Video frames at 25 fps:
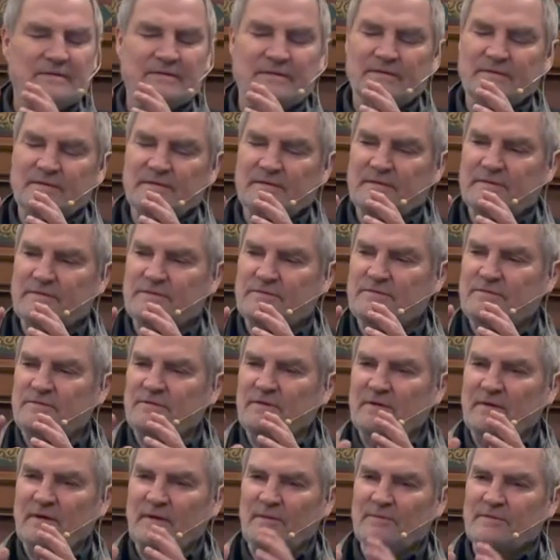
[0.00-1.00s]
that
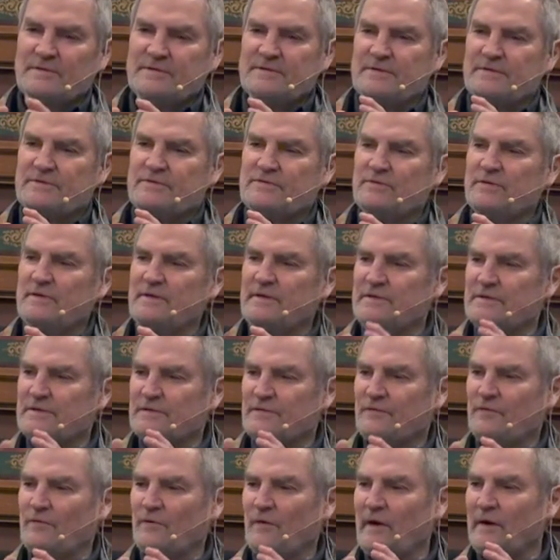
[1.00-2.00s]
not only was the tree his
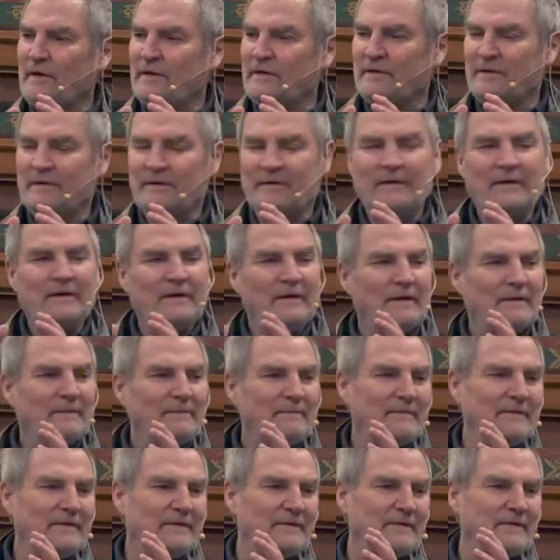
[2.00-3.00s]
friend,
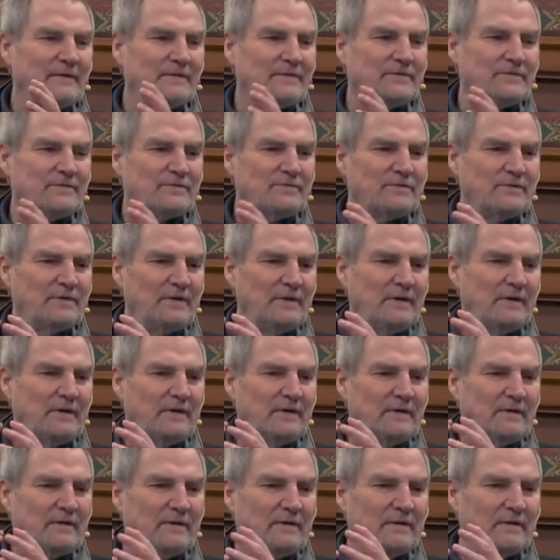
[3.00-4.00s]
but the tree
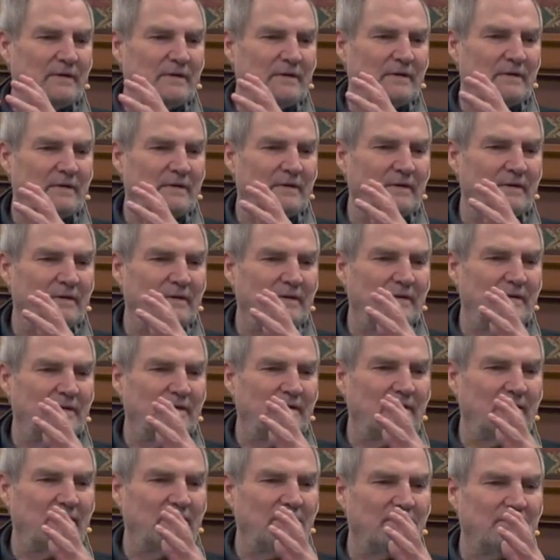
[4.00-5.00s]

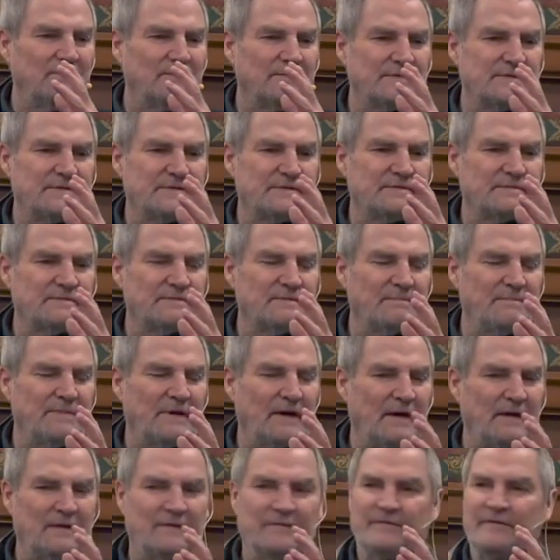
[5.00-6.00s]
was
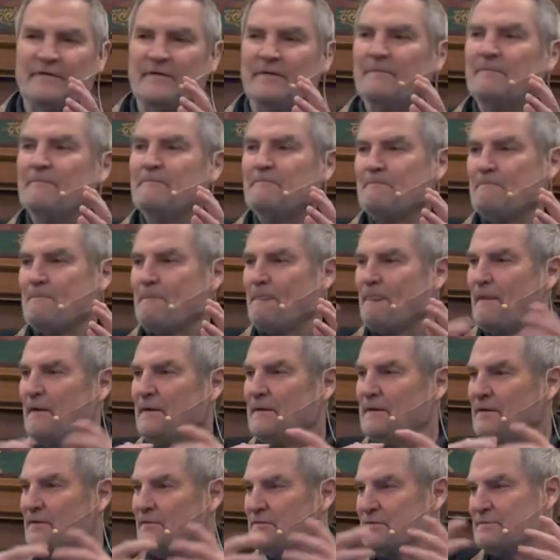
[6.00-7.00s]
part of him
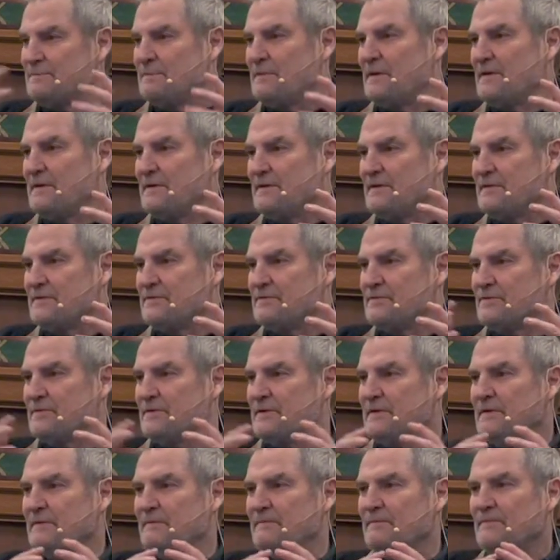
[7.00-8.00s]
and he was part of the
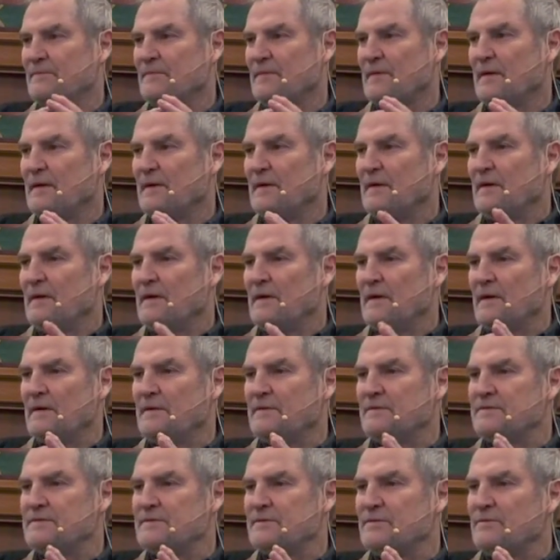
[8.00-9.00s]
tree.
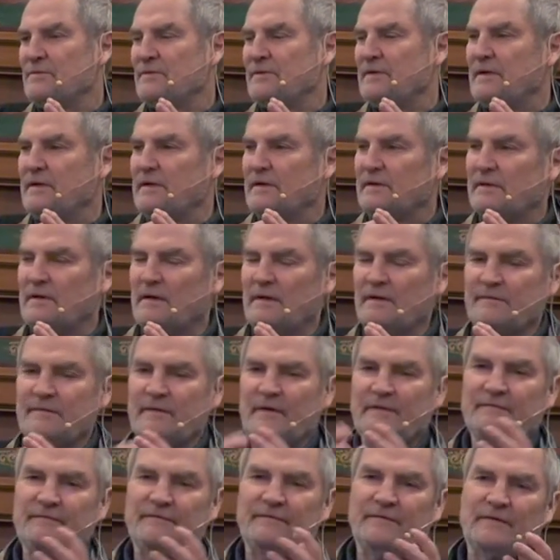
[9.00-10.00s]
And so we have
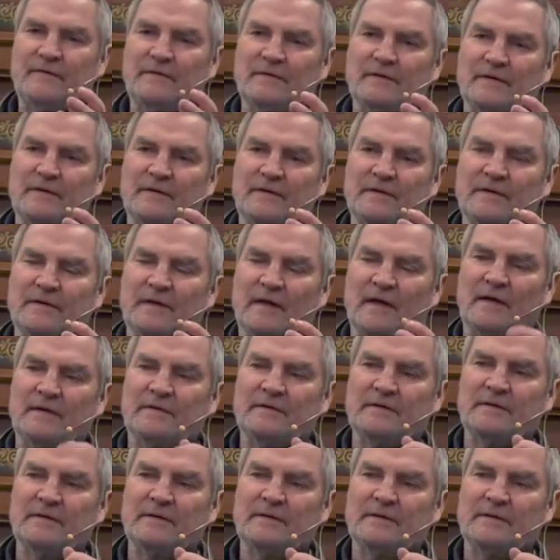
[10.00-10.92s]
that feeling that